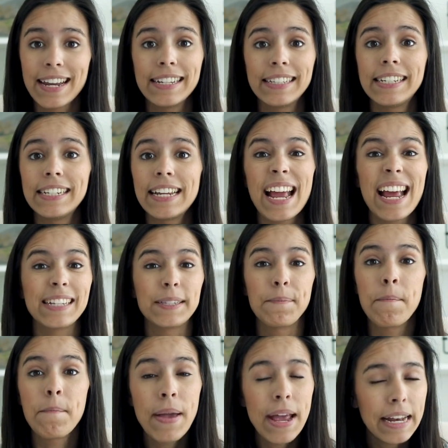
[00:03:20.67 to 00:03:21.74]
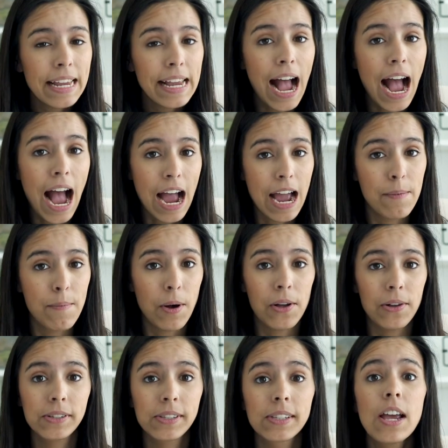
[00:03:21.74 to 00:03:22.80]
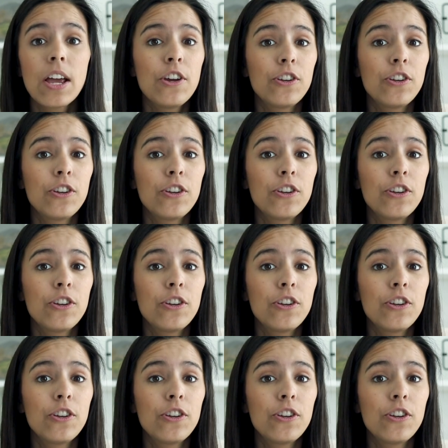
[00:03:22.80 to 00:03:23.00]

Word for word: is to get as many eyeballs